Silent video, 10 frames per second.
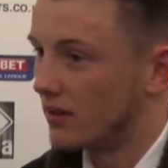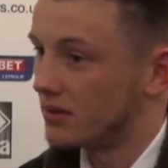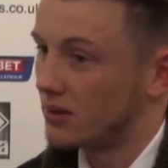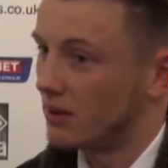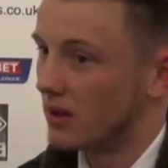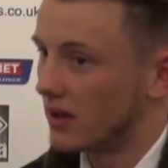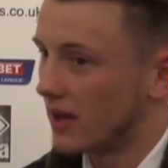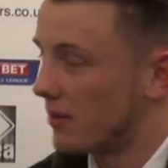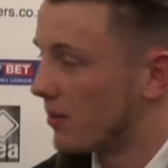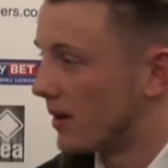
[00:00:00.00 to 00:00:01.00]
Obviously, we've got a
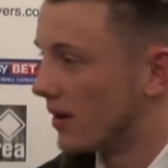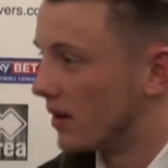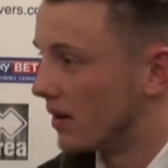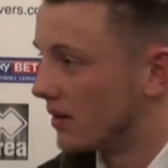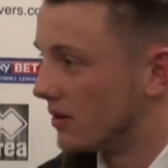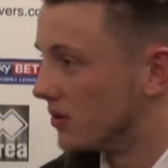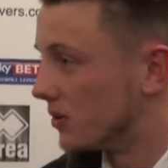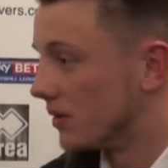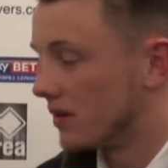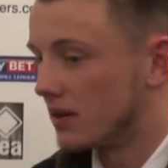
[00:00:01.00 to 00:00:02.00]
game a bit earlier at the
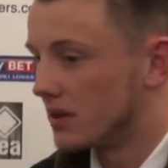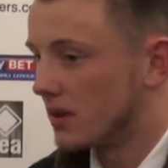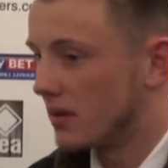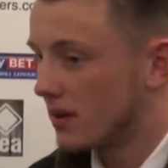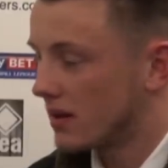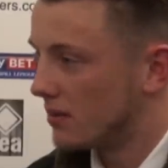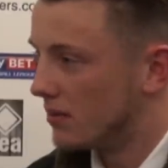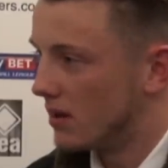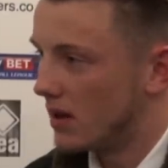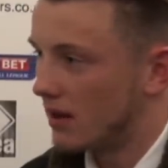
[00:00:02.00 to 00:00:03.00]
moment. I'll finish in
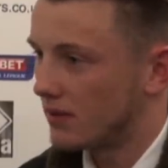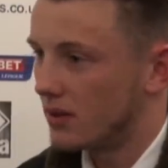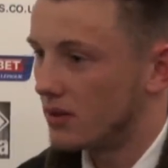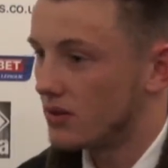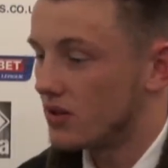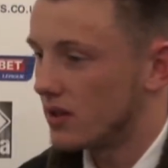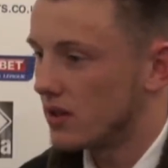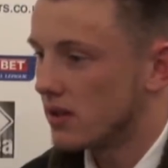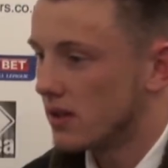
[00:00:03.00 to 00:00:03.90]
afternoon. So.